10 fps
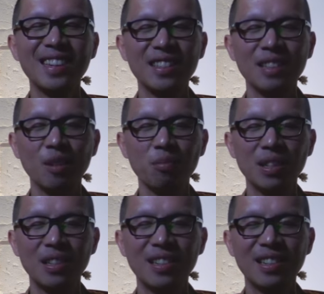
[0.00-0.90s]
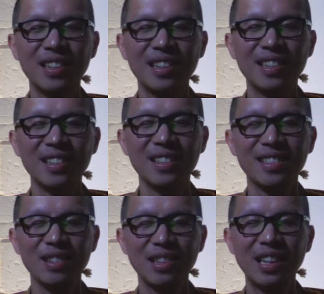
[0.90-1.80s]
accept it.
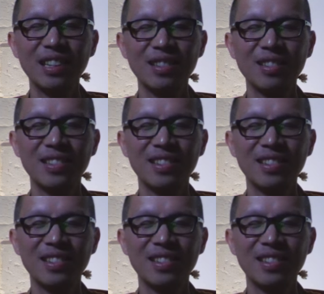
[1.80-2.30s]
So thank you.